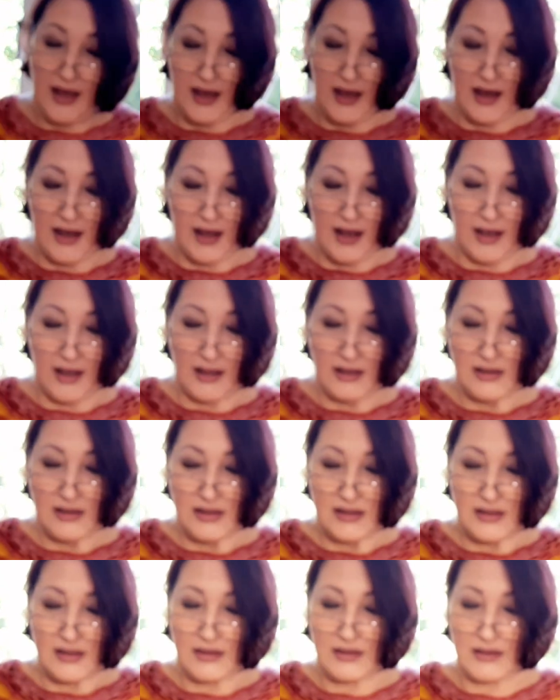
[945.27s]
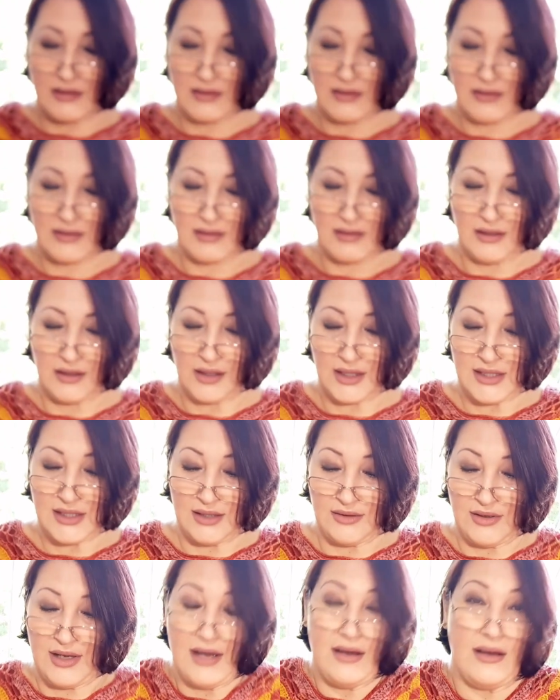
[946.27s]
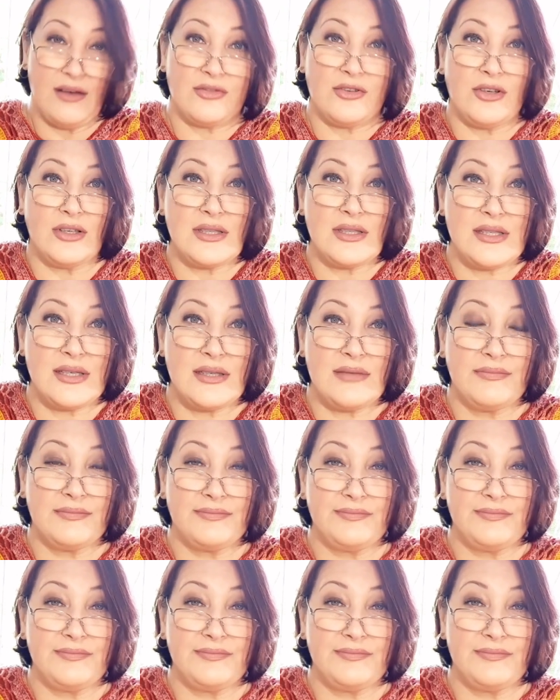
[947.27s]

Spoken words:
And, like I said, now I've got